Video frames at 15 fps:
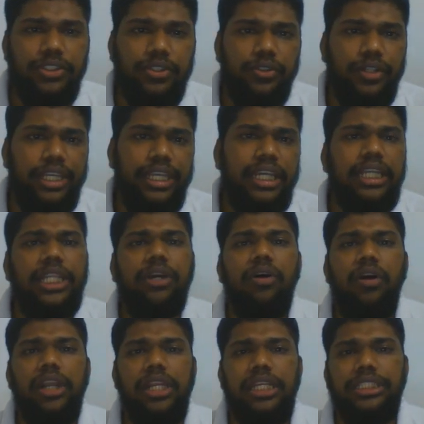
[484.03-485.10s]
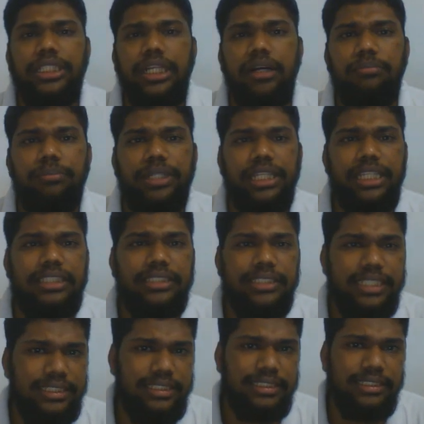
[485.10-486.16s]
So here the coordination number is
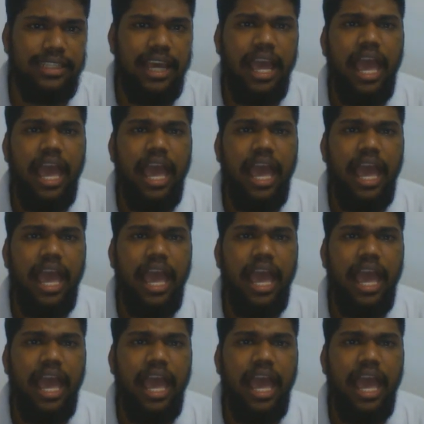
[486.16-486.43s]
6,